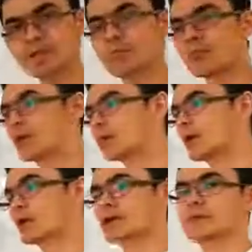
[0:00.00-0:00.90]
by
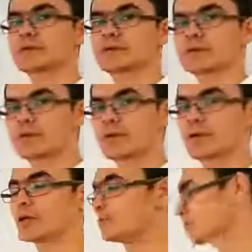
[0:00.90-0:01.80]
bike,
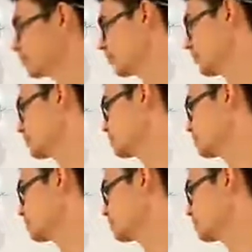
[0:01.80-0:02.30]
okay, and